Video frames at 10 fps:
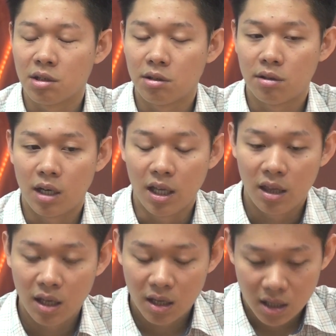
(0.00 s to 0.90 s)
So I
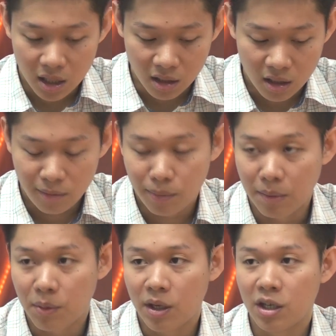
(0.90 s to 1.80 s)
think a lot of
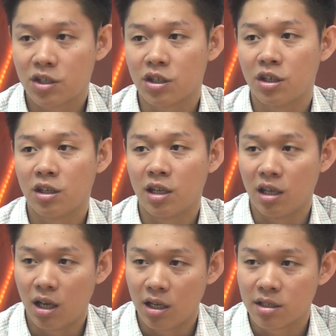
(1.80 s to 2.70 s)
preparation,
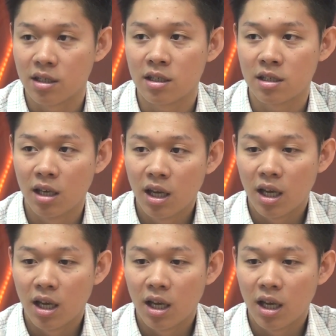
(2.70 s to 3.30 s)
analysis.